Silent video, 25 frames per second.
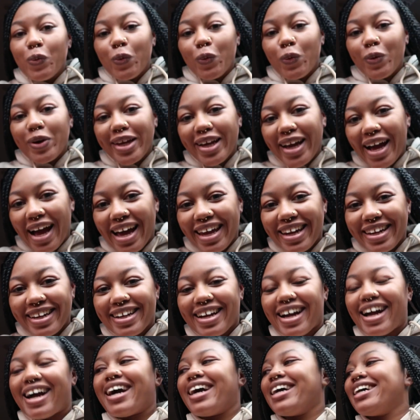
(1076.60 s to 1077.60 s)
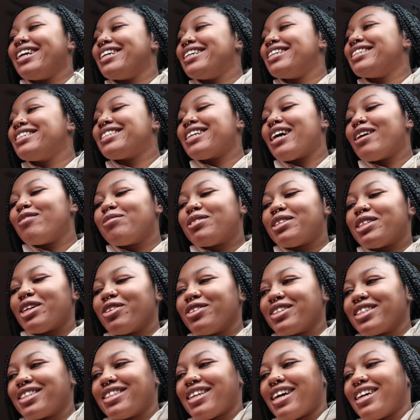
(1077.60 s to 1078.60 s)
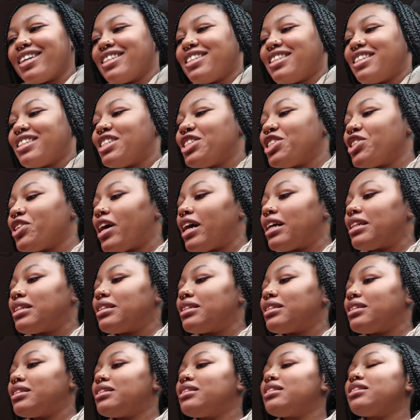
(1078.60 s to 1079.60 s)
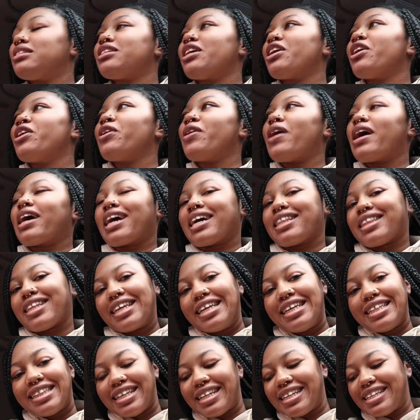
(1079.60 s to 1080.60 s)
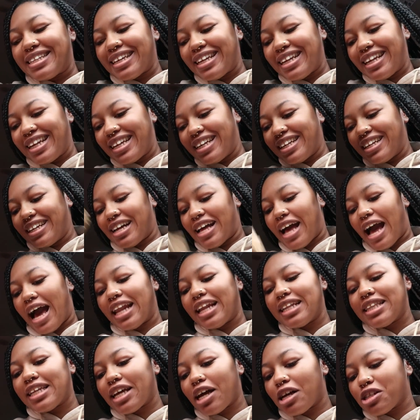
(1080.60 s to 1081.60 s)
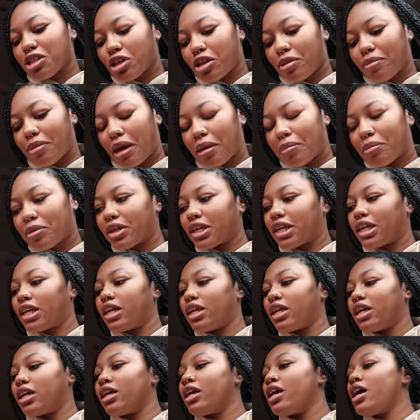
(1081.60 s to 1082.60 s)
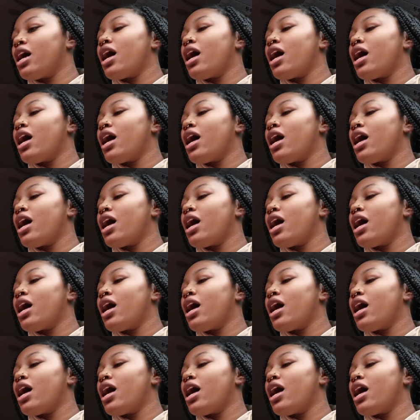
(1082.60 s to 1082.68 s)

We got it, guys. I'm so excited to try this. So I got the keithadilla. I didn't think I was gonna be able to get it.